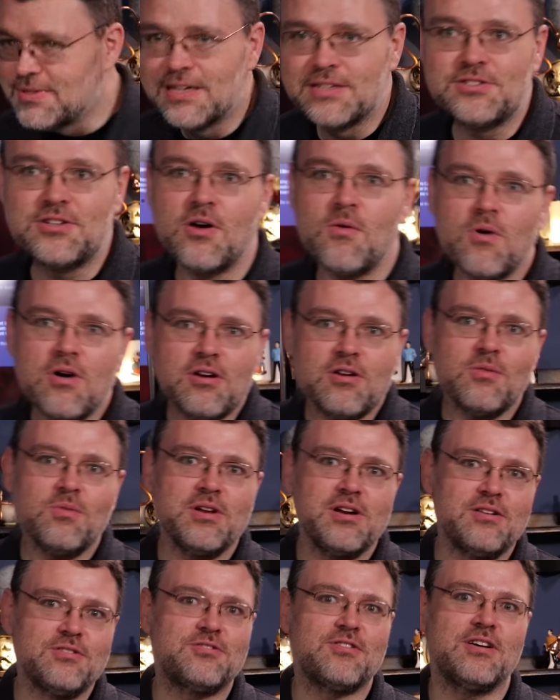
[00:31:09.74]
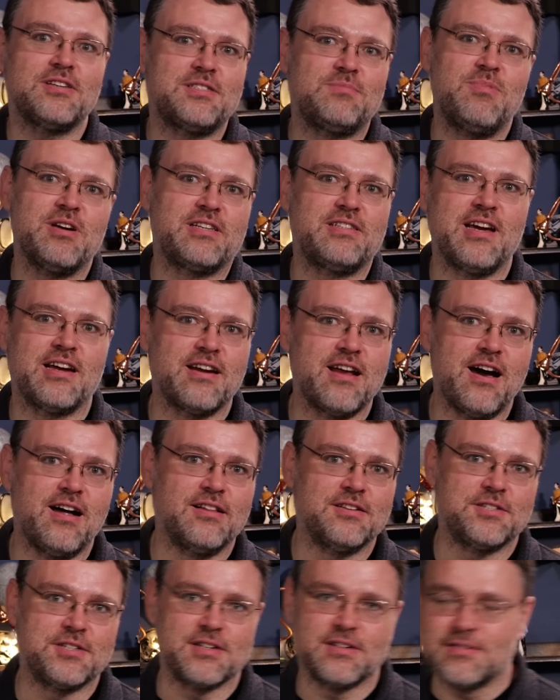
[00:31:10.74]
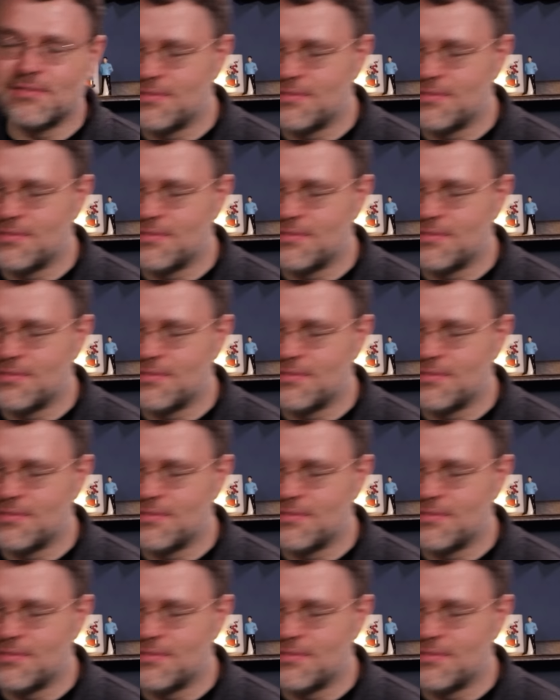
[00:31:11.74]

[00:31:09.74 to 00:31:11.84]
It's no wonder we don't trust big technology.